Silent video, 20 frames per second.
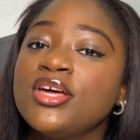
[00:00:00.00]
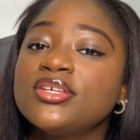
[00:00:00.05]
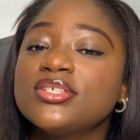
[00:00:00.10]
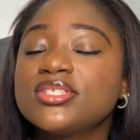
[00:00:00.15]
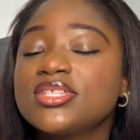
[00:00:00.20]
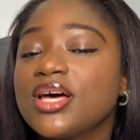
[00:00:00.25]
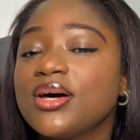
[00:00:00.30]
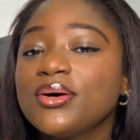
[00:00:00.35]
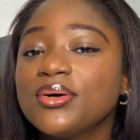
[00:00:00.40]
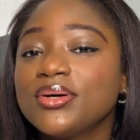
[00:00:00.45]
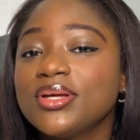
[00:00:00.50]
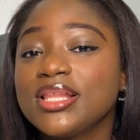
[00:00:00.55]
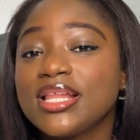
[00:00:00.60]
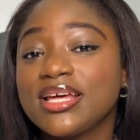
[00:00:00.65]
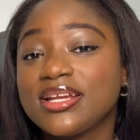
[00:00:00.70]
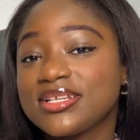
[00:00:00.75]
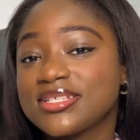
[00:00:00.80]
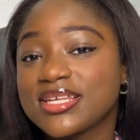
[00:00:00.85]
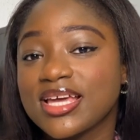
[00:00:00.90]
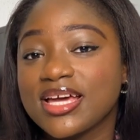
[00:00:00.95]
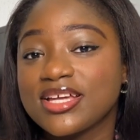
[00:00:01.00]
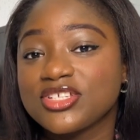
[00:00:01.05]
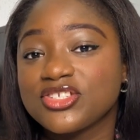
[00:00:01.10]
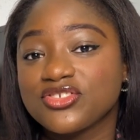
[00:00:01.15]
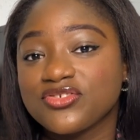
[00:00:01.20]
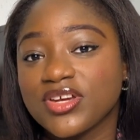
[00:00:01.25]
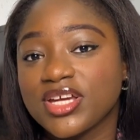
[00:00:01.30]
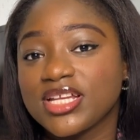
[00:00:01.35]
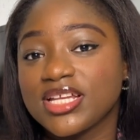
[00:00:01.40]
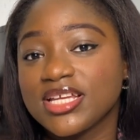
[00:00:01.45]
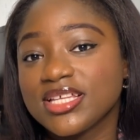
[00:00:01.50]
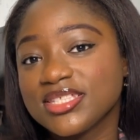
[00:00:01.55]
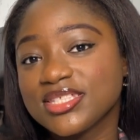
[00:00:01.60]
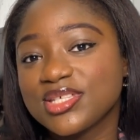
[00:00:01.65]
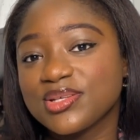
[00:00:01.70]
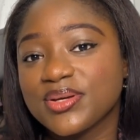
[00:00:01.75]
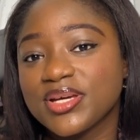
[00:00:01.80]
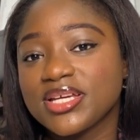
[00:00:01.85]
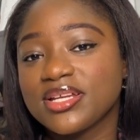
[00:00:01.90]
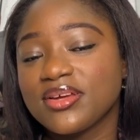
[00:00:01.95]
So let us get straight
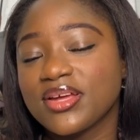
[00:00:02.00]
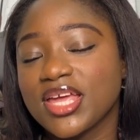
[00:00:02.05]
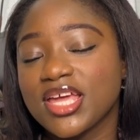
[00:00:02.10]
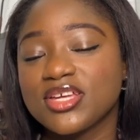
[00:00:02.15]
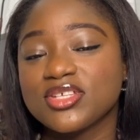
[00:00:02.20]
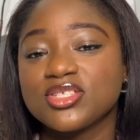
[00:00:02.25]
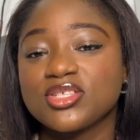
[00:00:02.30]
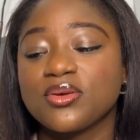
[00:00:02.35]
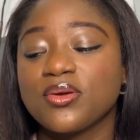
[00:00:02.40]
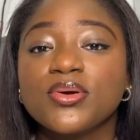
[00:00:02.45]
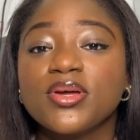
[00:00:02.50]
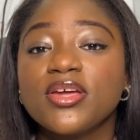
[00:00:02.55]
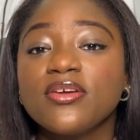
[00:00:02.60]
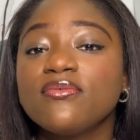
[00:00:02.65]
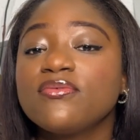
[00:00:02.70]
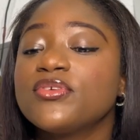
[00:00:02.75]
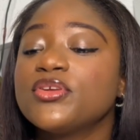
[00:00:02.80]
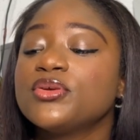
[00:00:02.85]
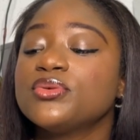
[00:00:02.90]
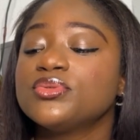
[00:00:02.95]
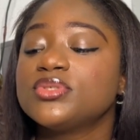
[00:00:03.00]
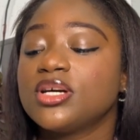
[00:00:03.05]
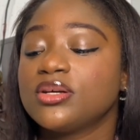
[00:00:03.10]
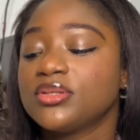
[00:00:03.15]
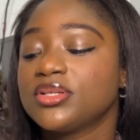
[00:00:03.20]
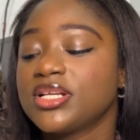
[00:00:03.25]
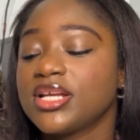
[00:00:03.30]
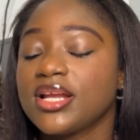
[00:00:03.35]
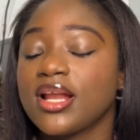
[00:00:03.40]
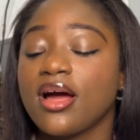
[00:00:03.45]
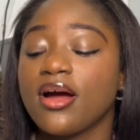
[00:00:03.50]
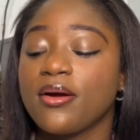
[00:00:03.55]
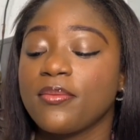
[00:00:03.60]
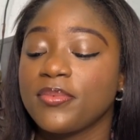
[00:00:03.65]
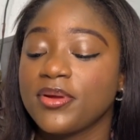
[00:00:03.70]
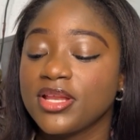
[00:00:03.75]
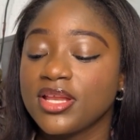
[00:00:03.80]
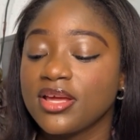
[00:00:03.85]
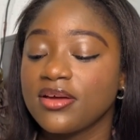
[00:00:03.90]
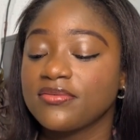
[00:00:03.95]
into it. Okay, so if you downloaded our
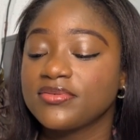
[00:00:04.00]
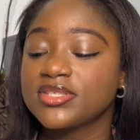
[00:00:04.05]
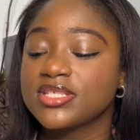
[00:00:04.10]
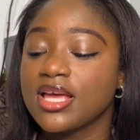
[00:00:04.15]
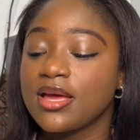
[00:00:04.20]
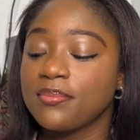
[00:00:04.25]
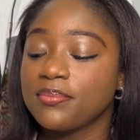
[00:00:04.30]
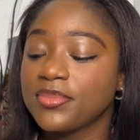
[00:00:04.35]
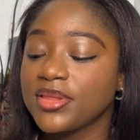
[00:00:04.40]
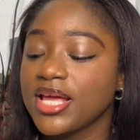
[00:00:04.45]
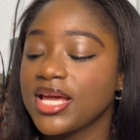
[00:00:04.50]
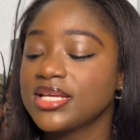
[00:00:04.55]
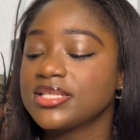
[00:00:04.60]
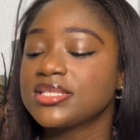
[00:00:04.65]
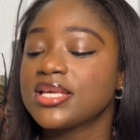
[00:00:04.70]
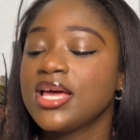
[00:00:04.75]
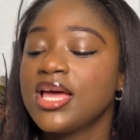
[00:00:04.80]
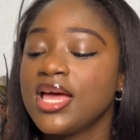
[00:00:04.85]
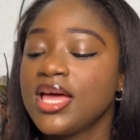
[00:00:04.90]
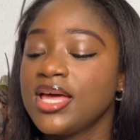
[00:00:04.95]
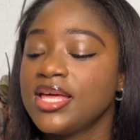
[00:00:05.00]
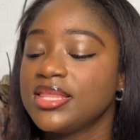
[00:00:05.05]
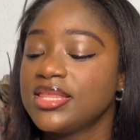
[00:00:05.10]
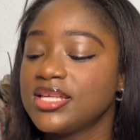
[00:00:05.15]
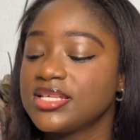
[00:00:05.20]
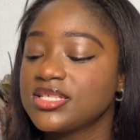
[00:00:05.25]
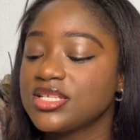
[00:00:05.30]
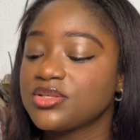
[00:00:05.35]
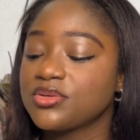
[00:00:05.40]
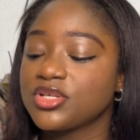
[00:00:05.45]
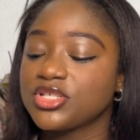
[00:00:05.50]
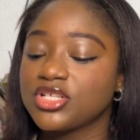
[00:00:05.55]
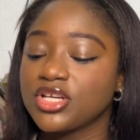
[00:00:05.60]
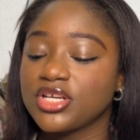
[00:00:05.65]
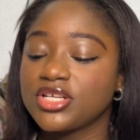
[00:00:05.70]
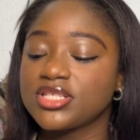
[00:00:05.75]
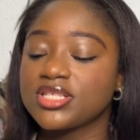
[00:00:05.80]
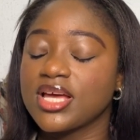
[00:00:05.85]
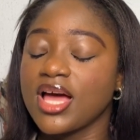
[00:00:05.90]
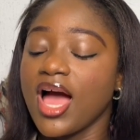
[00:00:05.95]
PDF template, this is what you're going to